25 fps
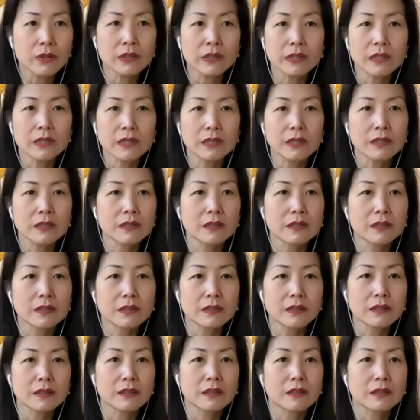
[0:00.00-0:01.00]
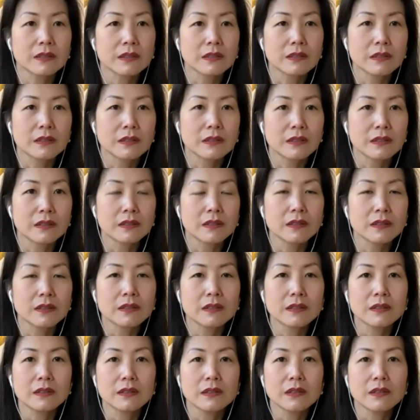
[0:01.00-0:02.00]
Anina.
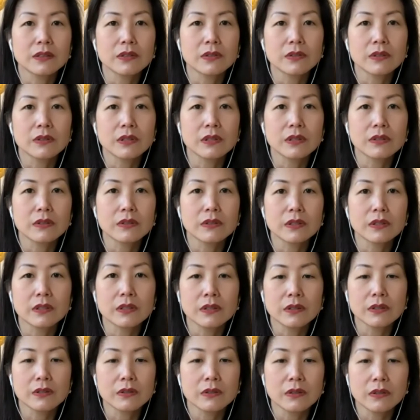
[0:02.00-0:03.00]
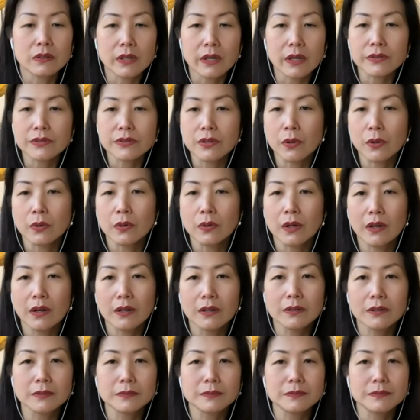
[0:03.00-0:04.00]
Thank you, thank you, thank you. Okay, so,
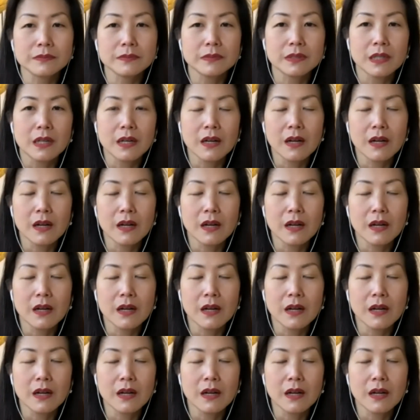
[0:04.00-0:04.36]
um,